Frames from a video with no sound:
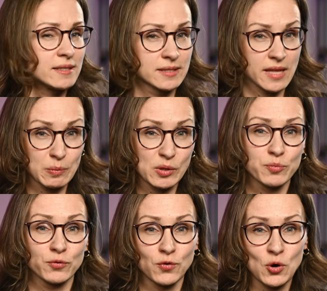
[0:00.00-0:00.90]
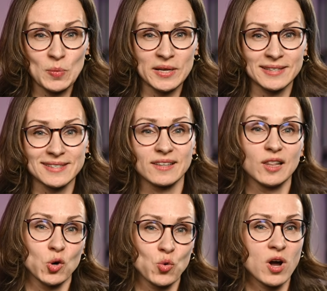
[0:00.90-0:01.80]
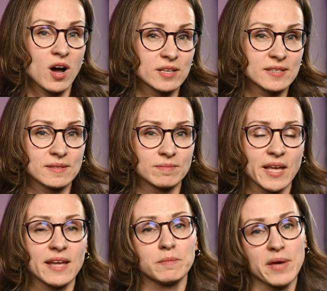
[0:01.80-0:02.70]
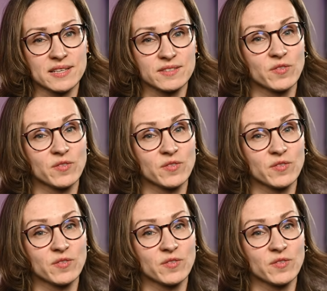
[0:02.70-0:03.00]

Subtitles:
stable performance, low costs, and massive